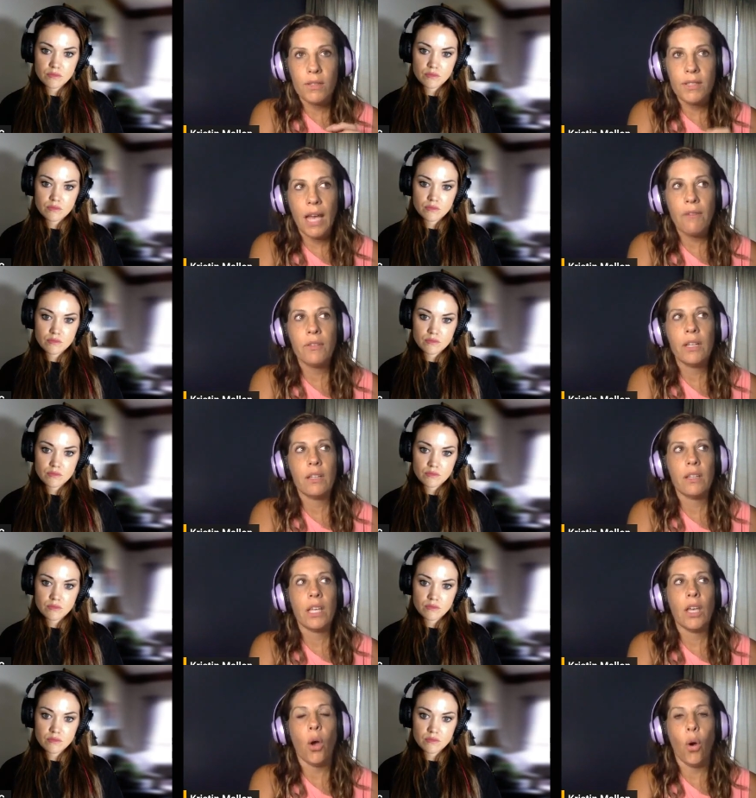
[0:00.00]

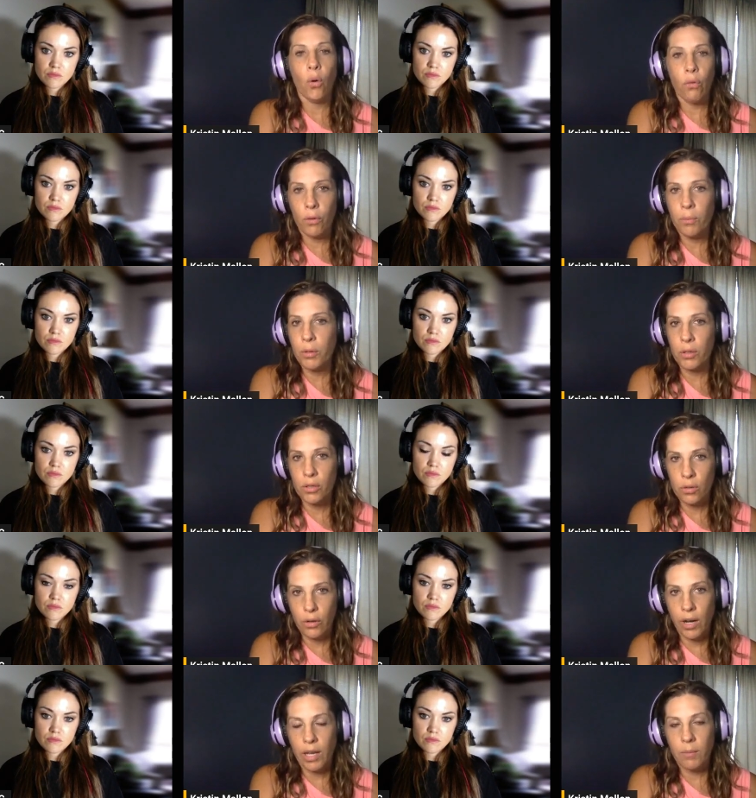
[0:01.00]
Speaker 1: definitely
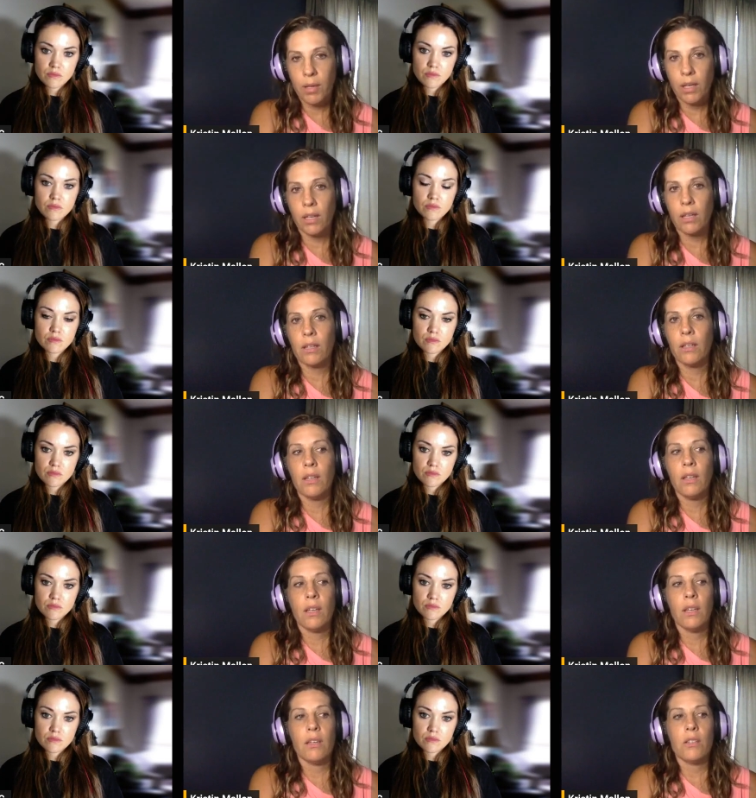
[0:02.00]
overprescribing
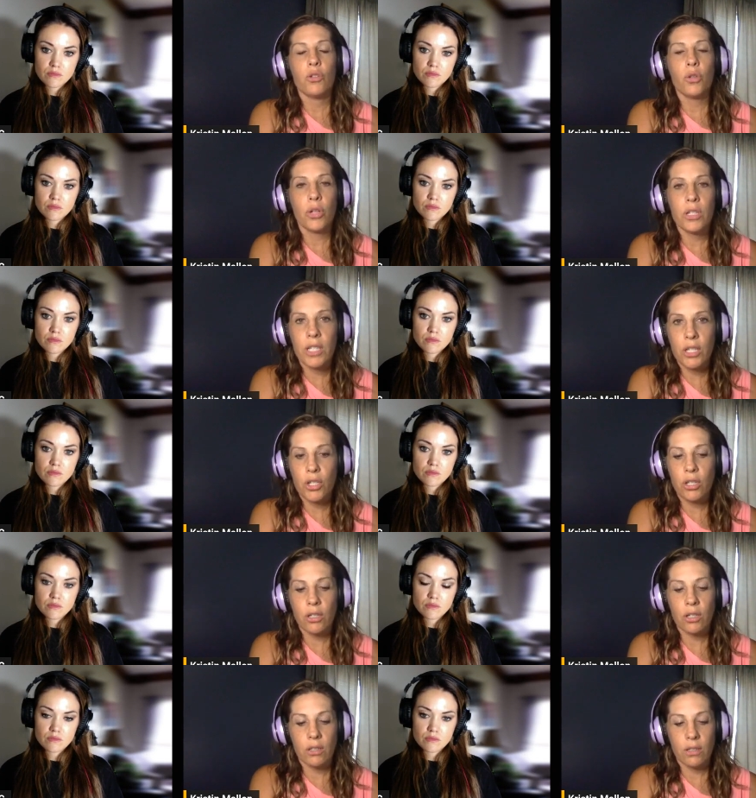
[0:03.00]

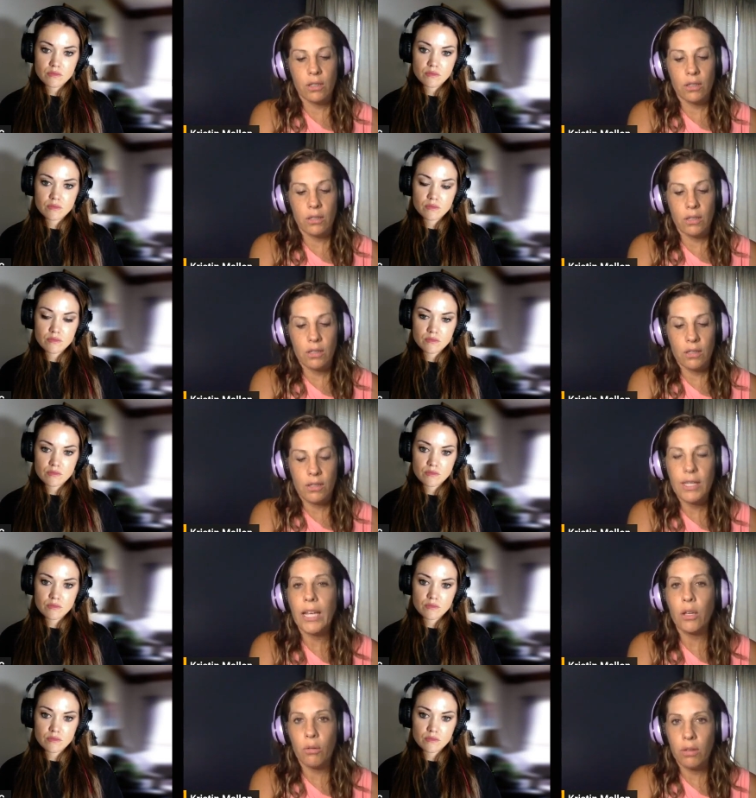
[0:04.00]
traditional
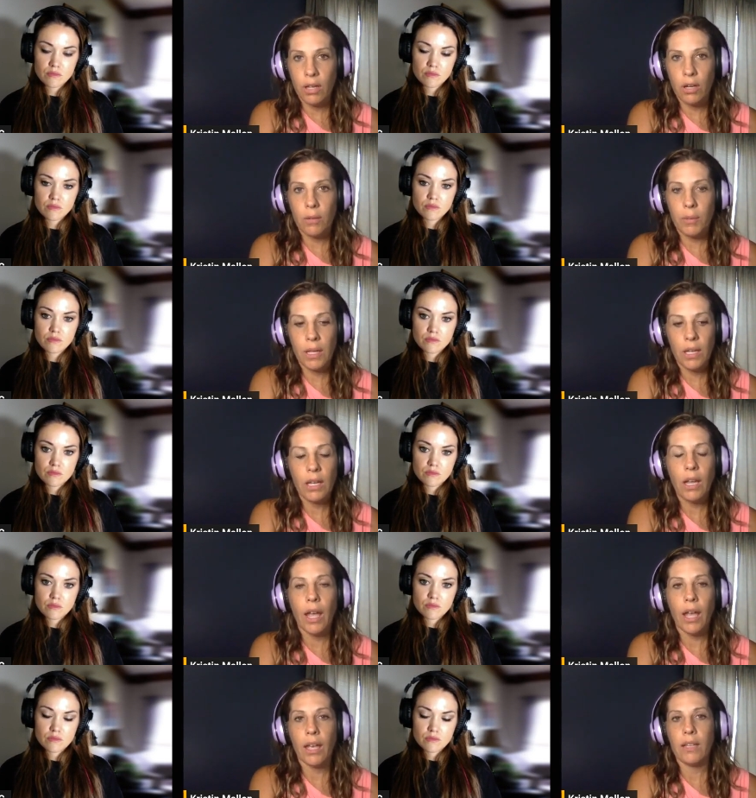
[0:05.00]
psychotherapy
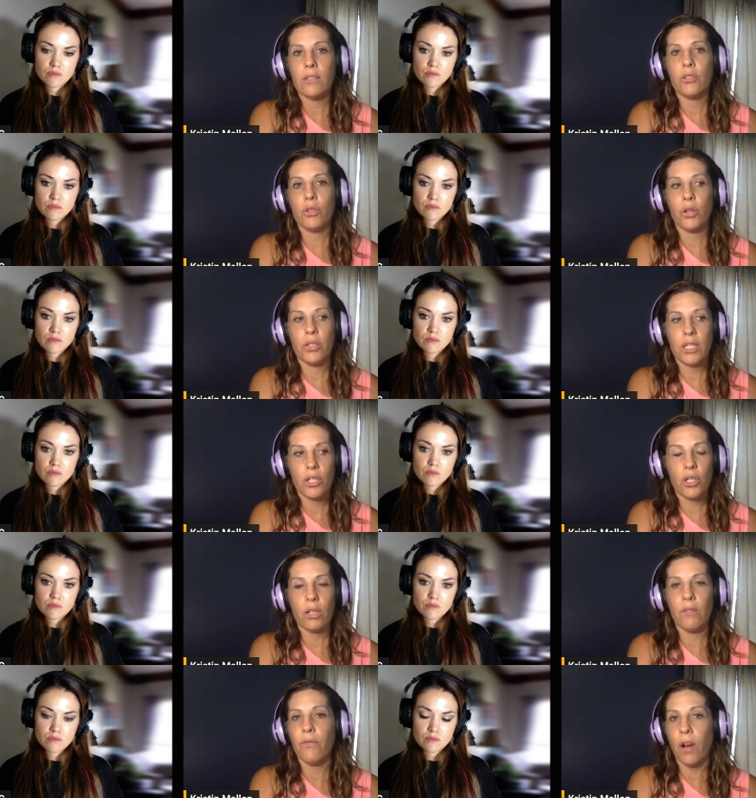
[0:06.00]
and
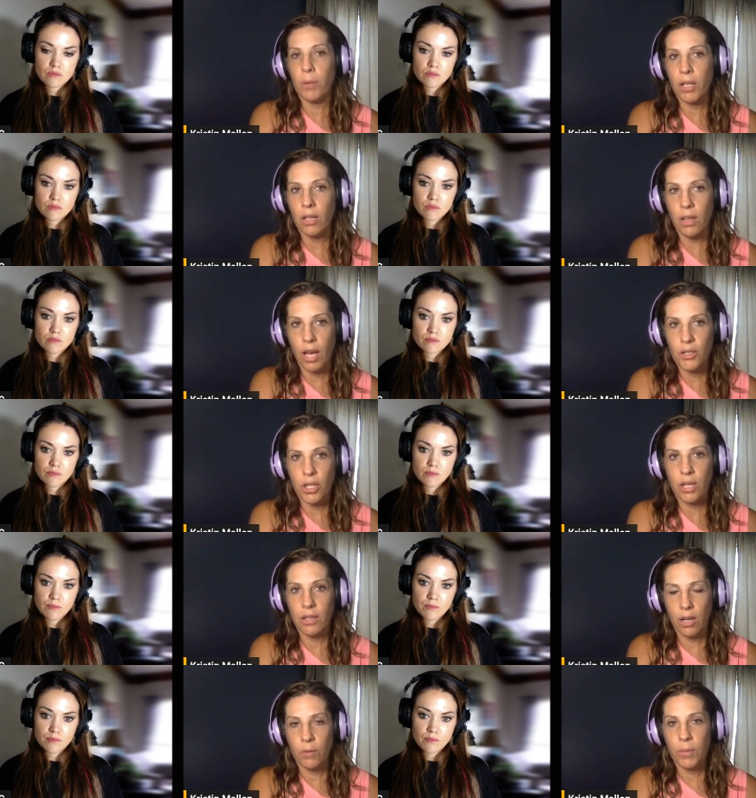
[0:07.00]
traditional pharmacologic
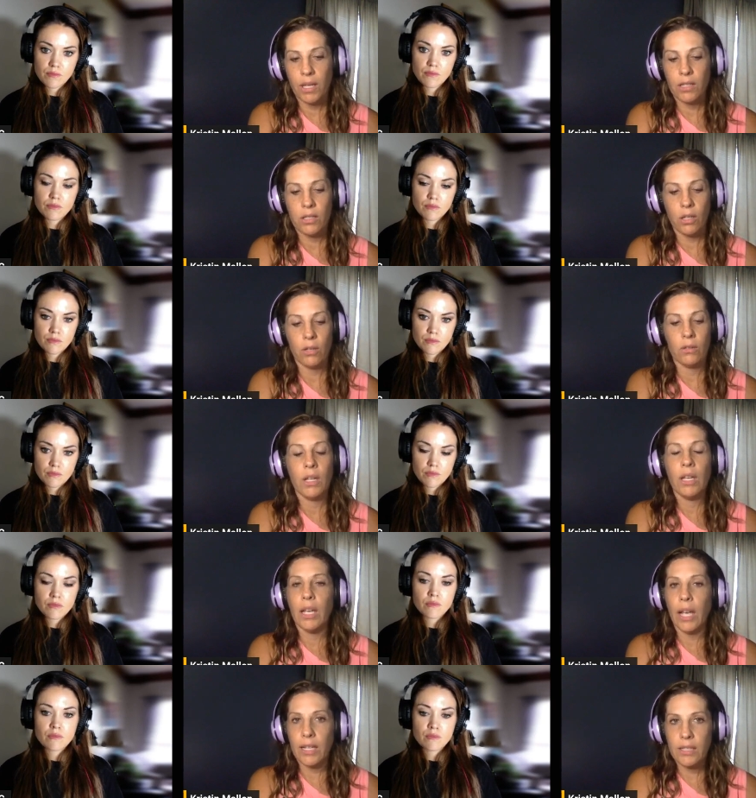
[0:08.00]
therapy, so
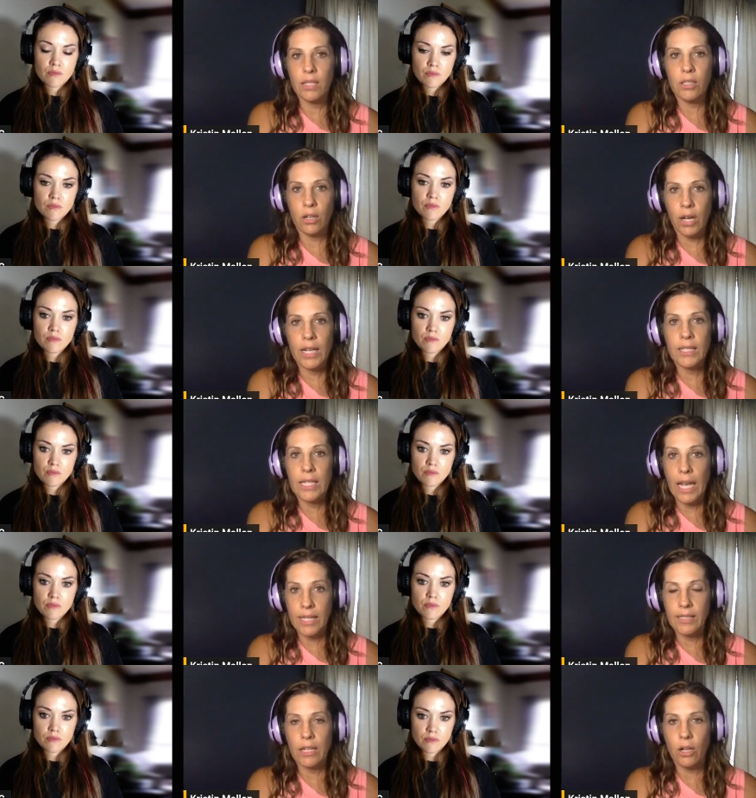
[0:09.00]
SSRIs and
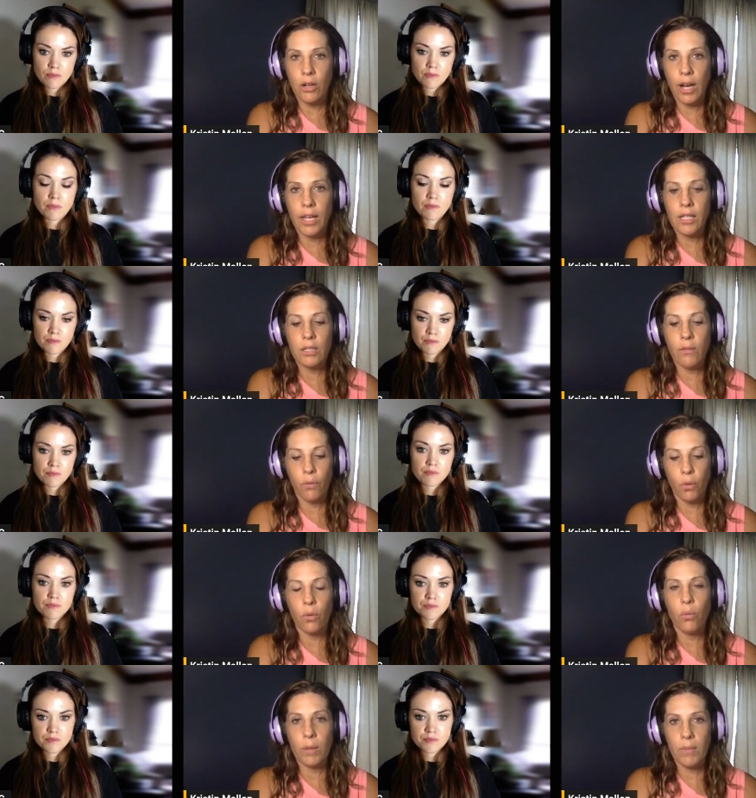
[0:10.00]
SNRIs mm-hmm.
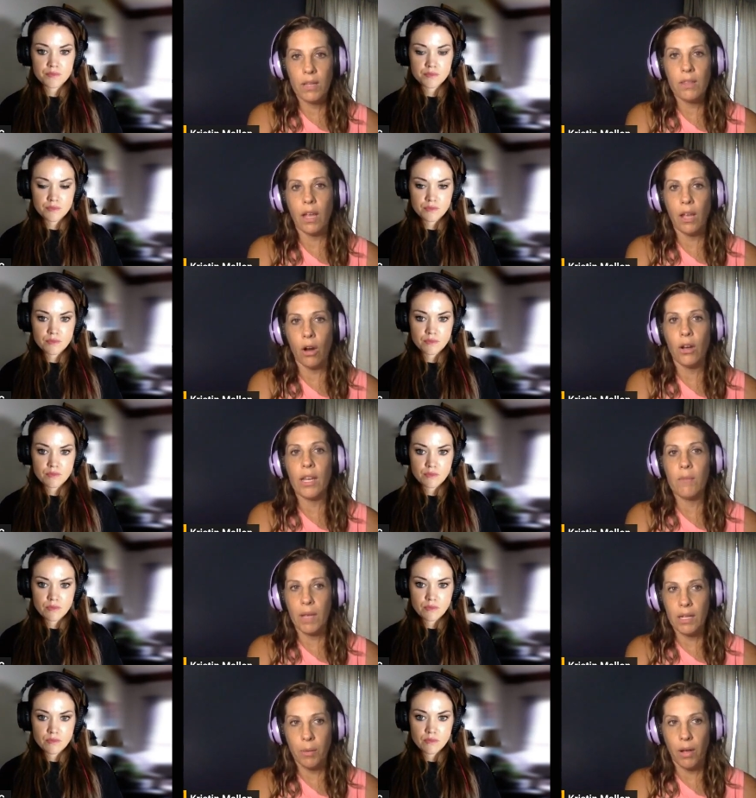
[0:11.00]
for women that are in
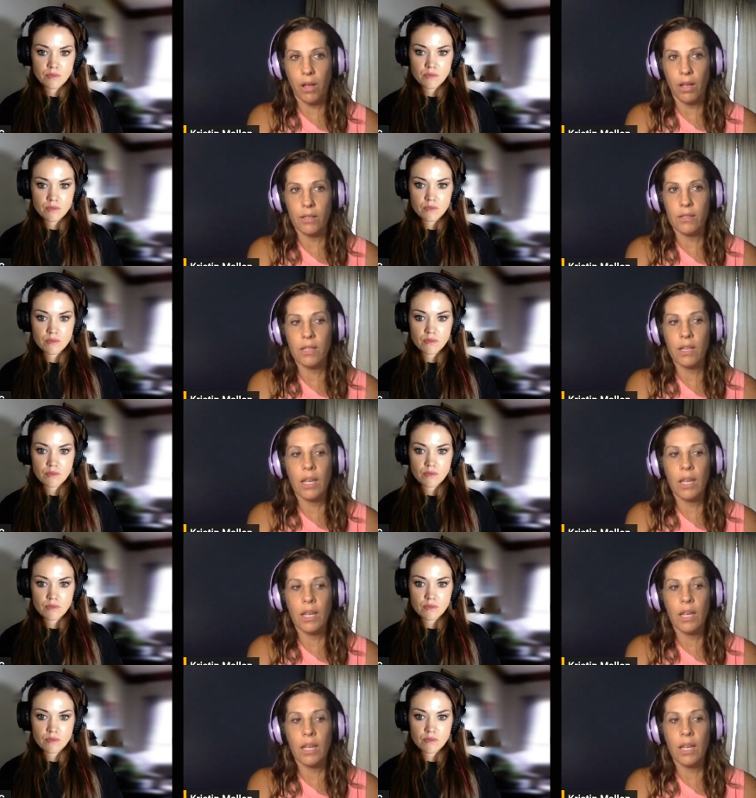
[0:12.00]
menopause.